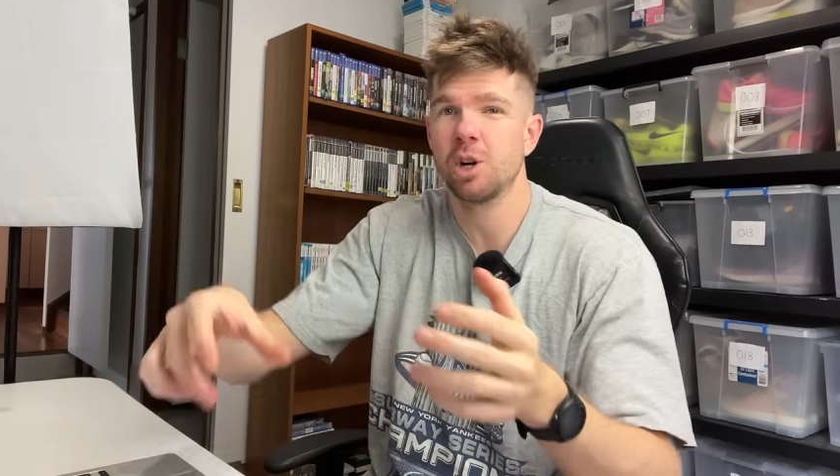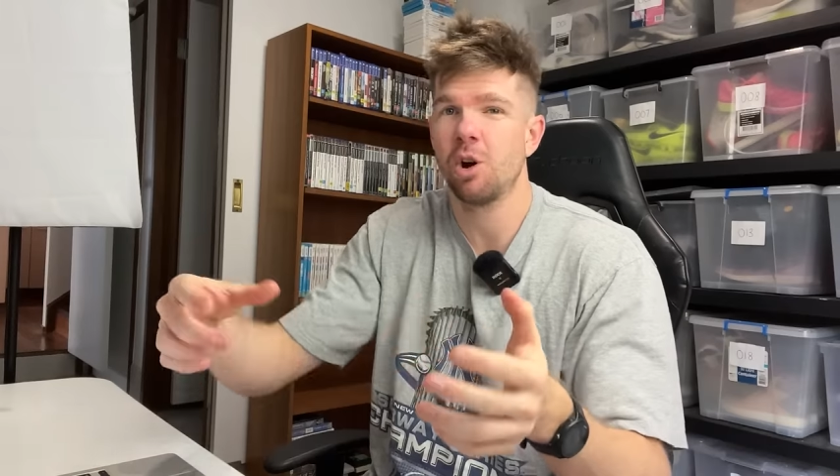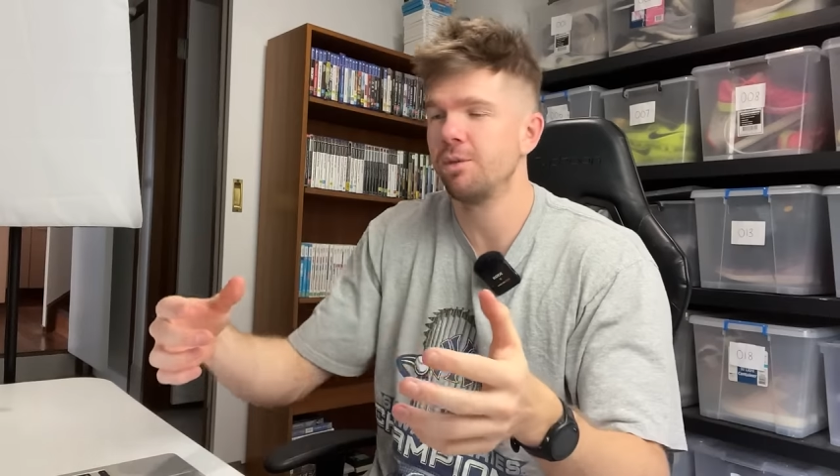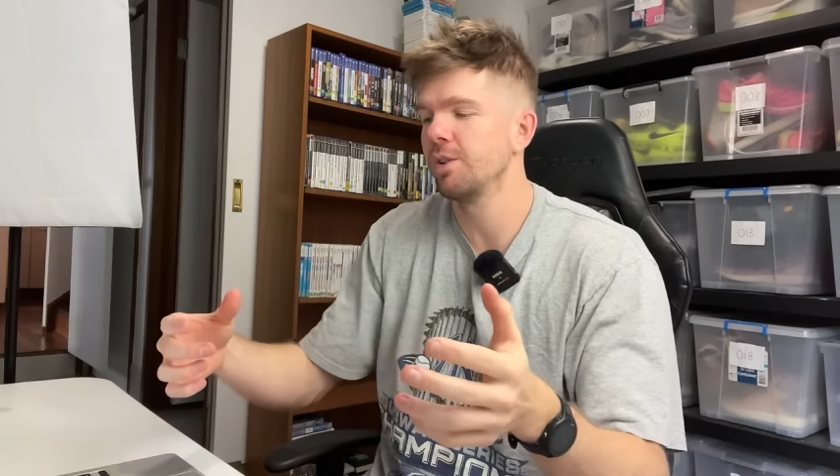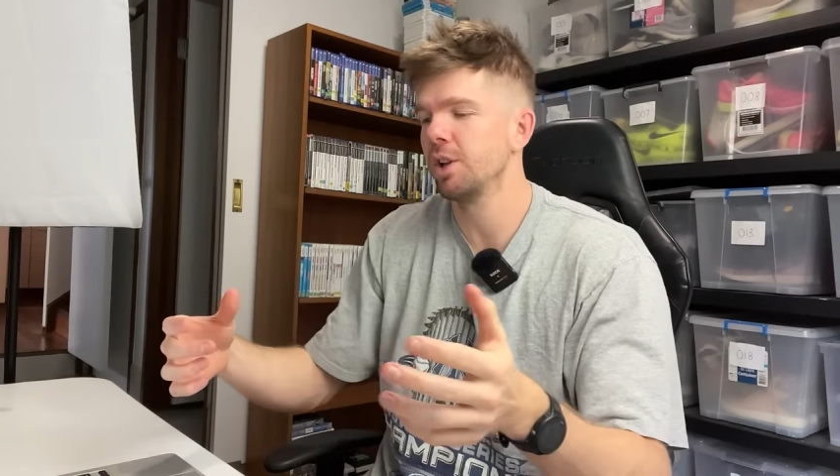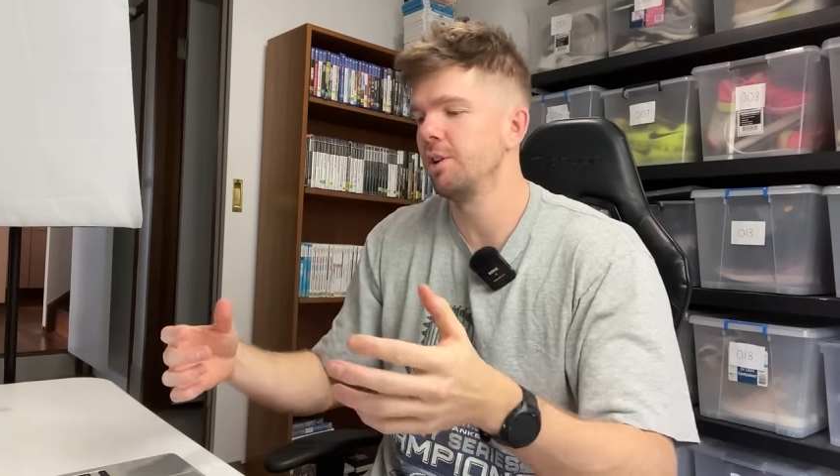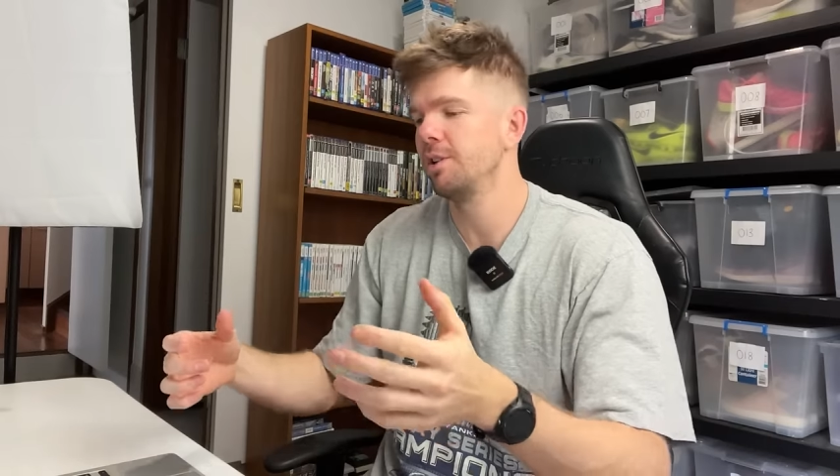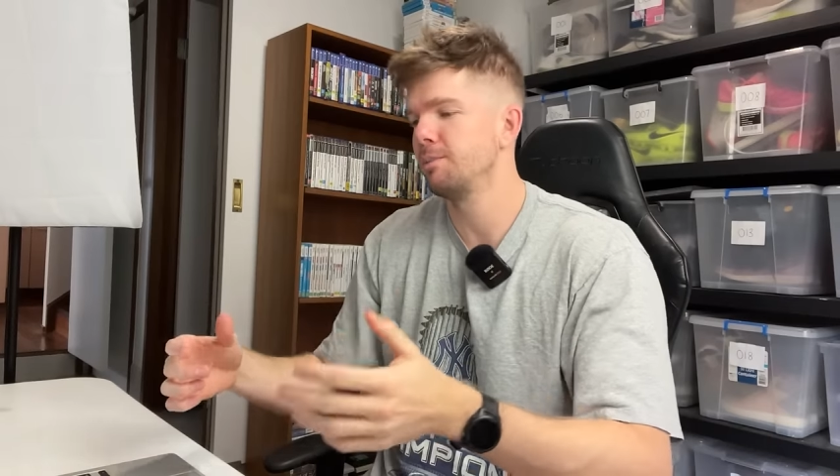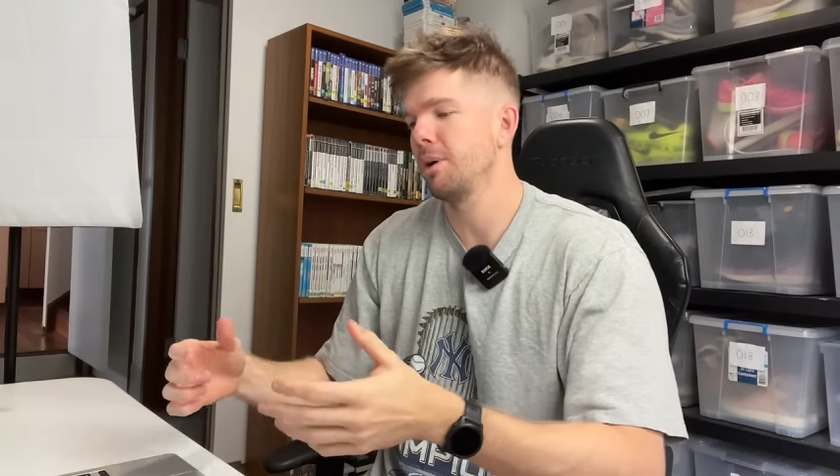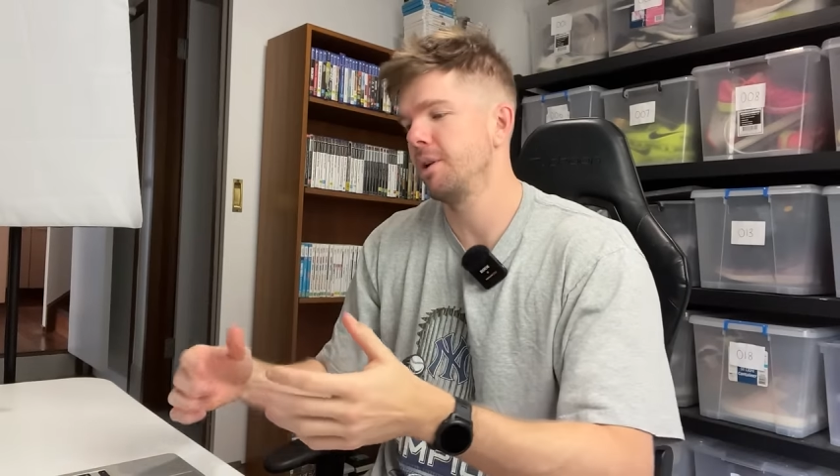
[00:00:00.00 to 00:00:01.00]

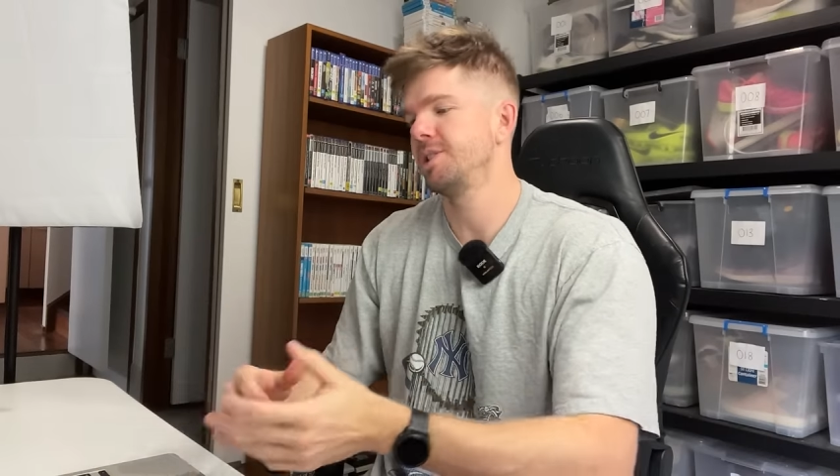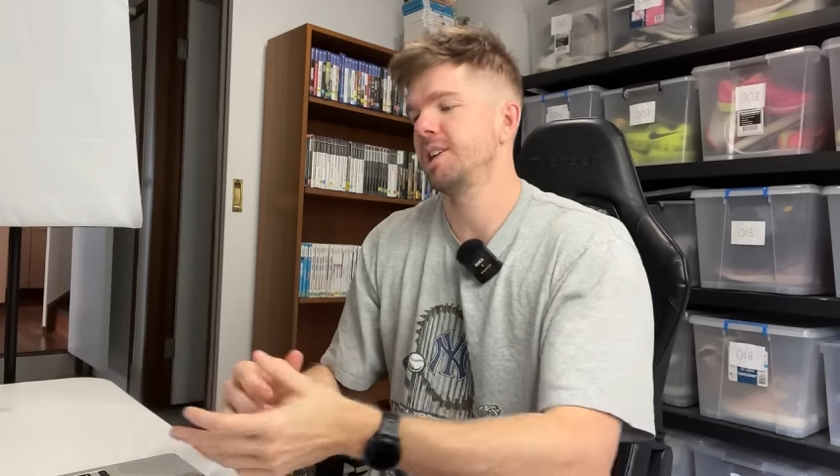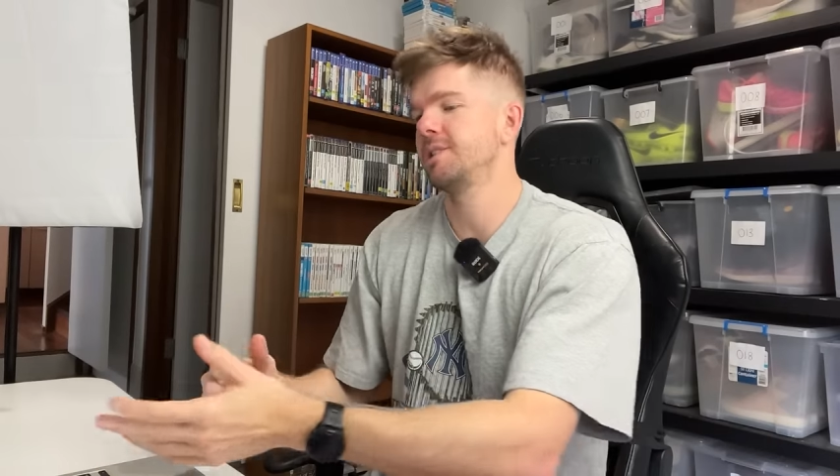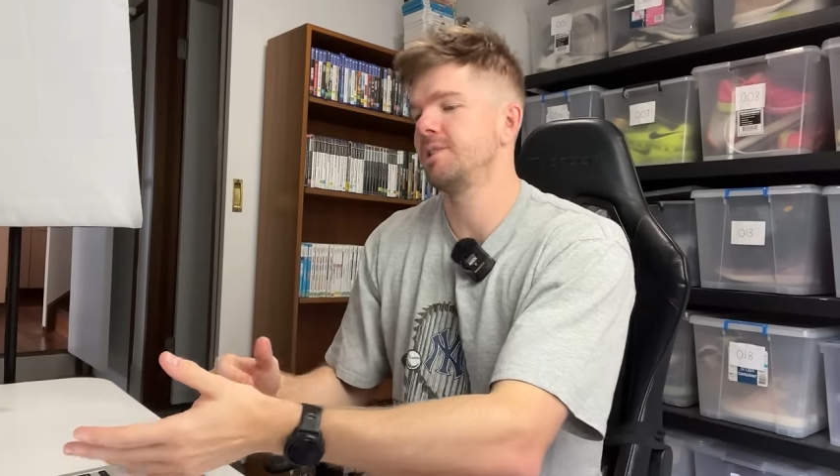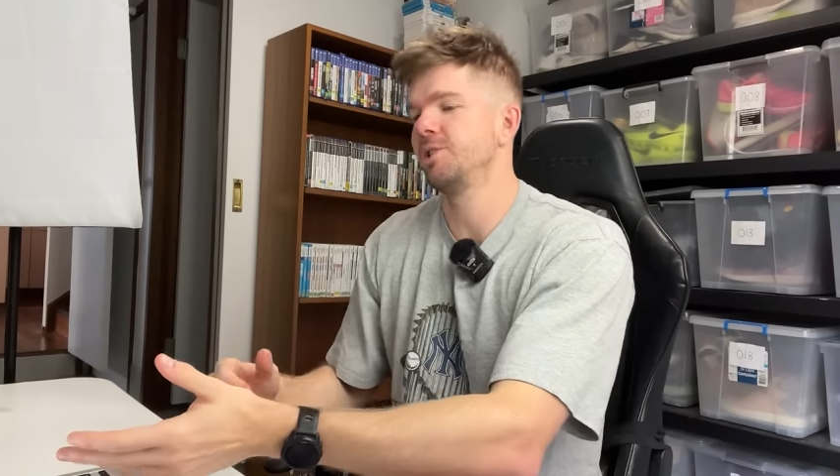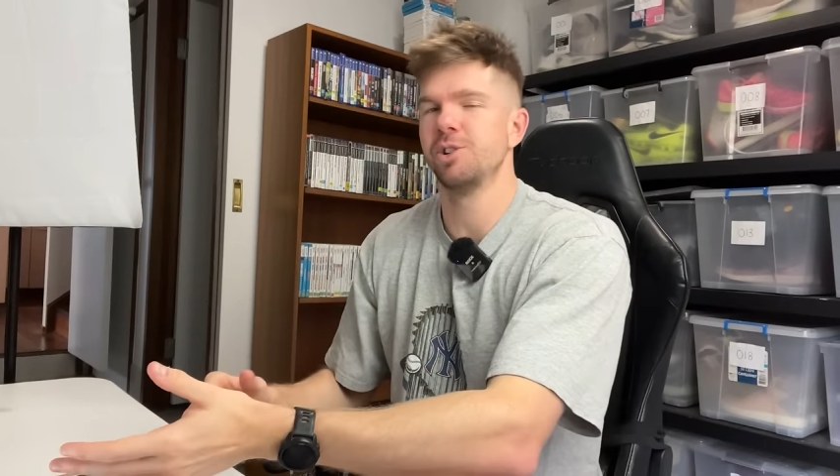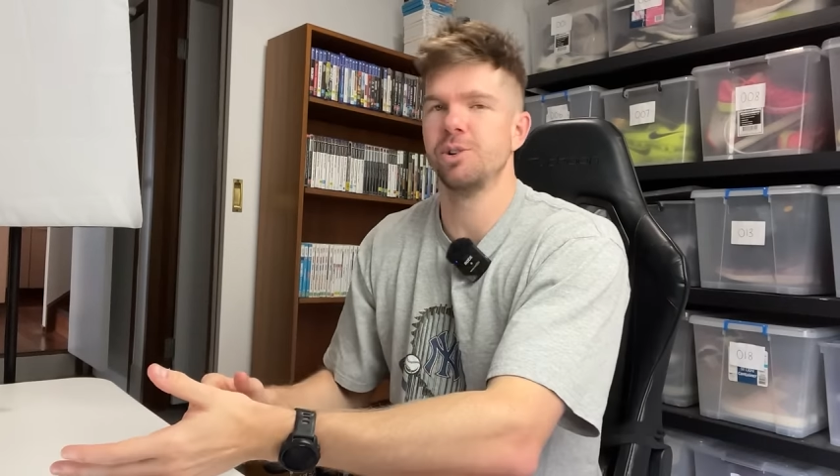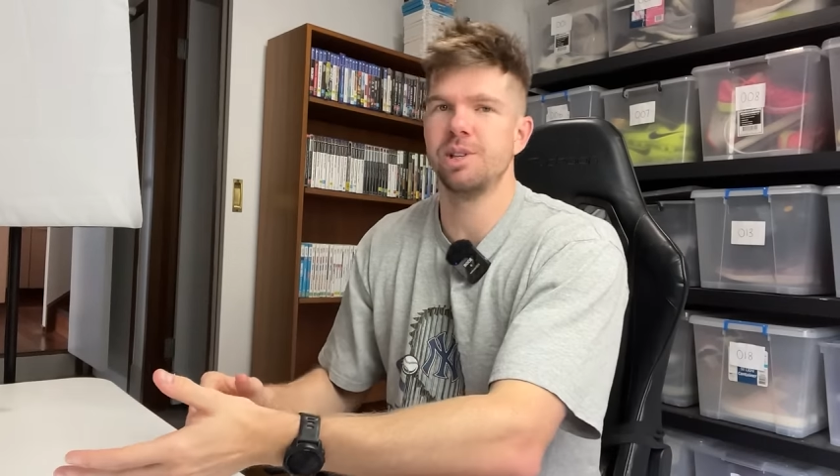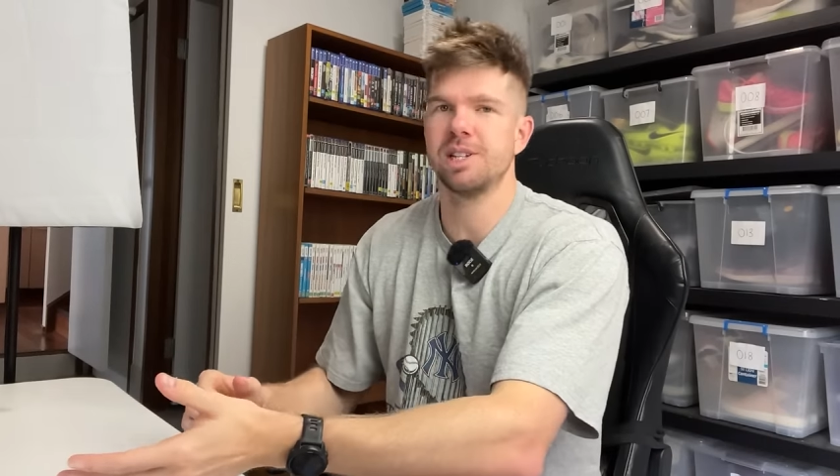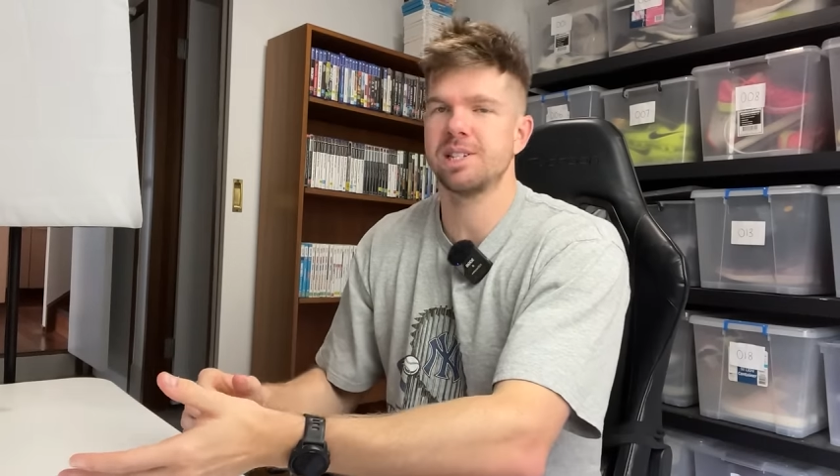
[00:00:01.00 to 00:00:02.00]
convoluted process to
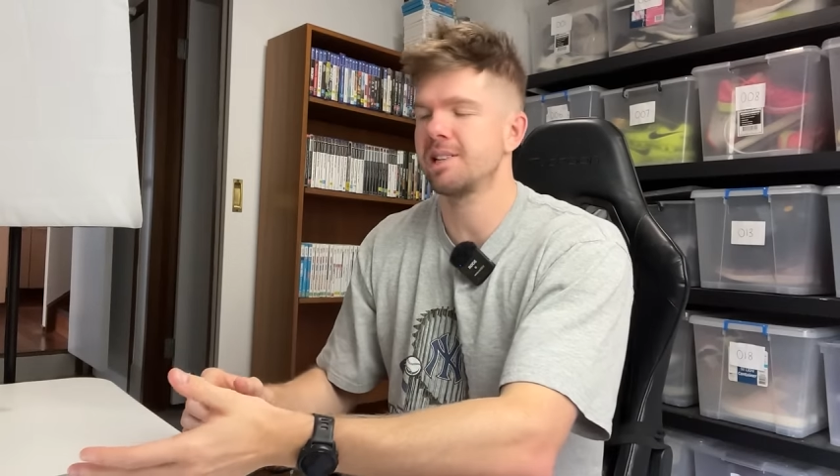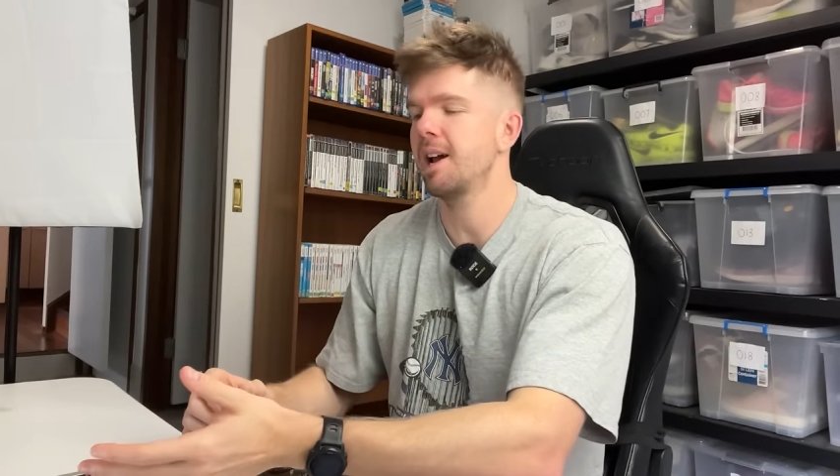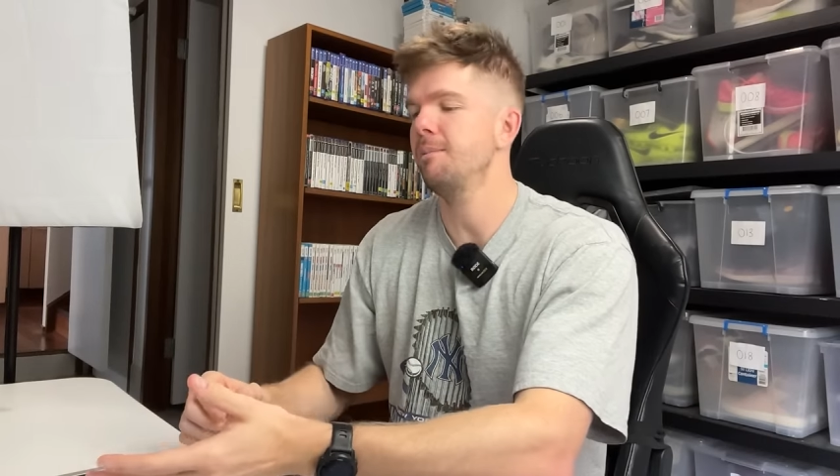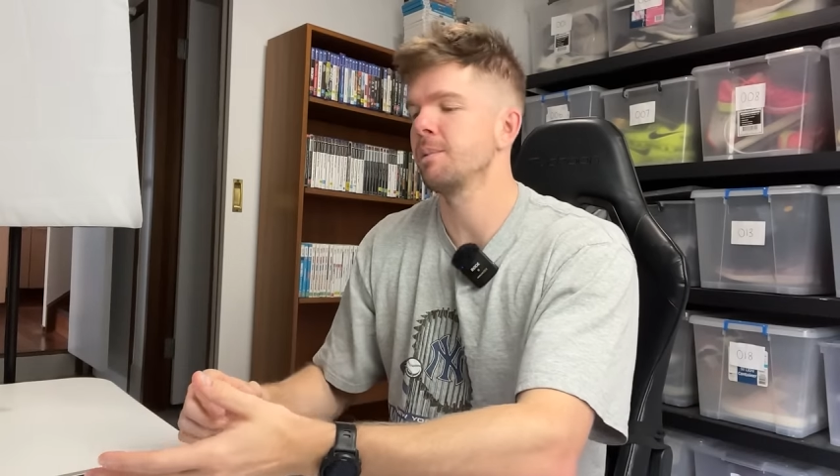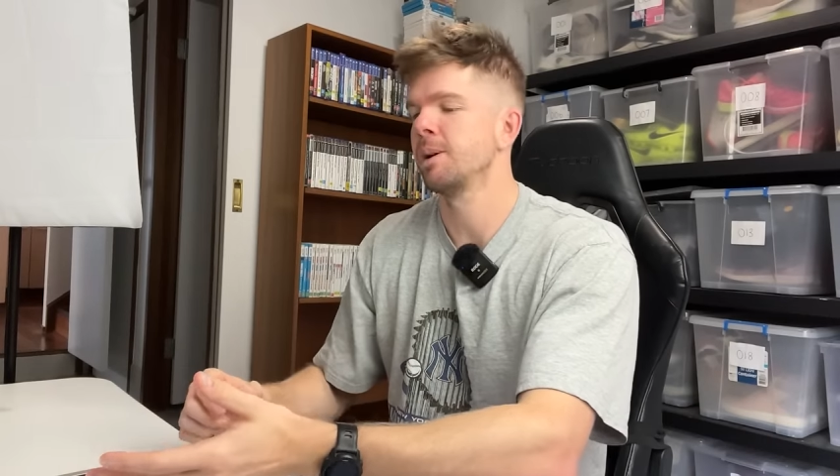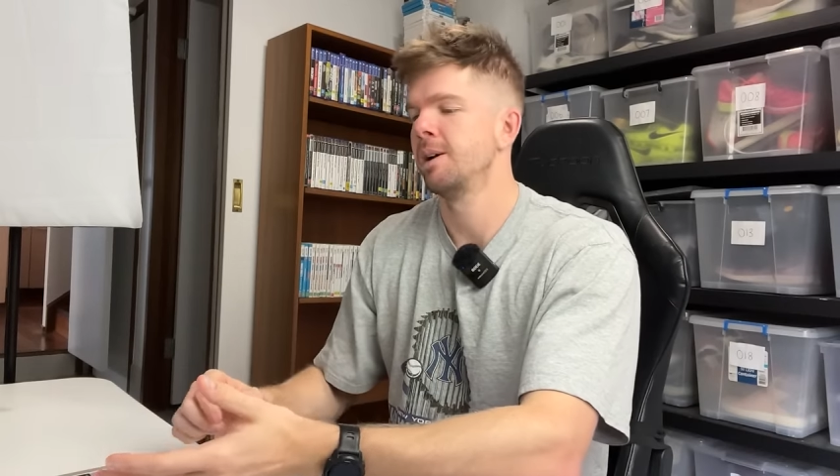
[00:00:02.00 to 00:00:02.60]
do this step.